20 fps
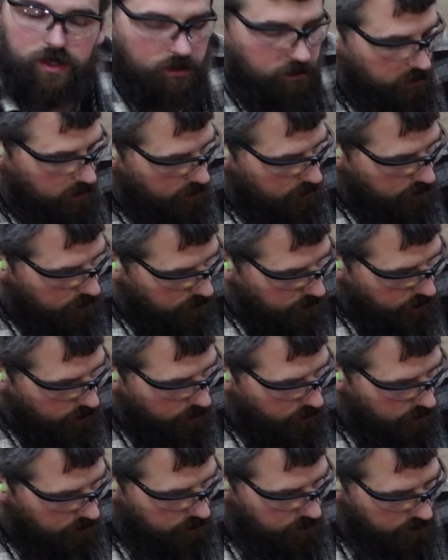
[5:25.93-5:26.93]
if you put
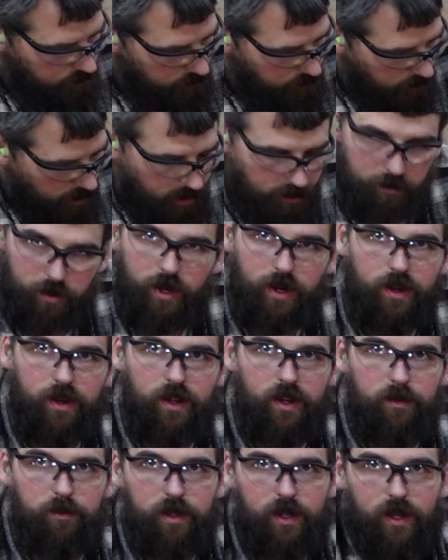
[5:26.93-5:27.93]
a brand
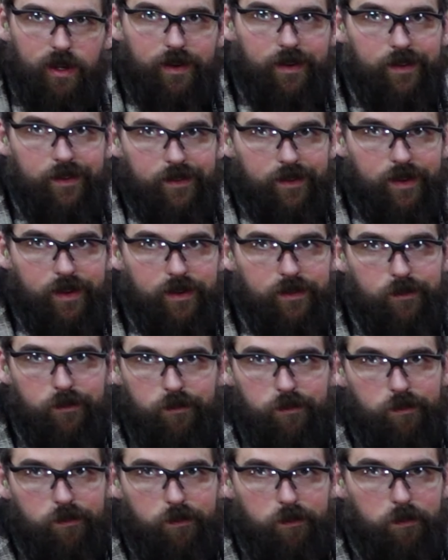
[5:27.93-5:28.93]
name tag on,
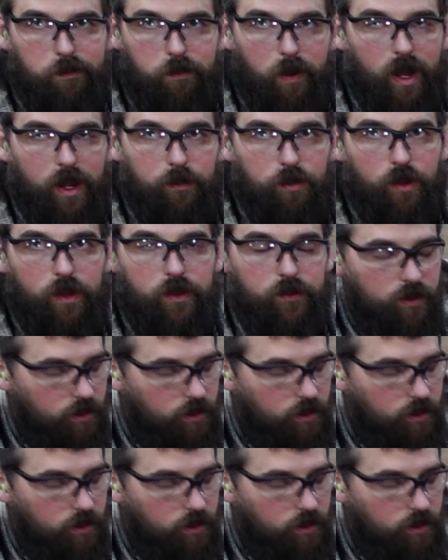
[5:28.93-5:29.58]
I'd believe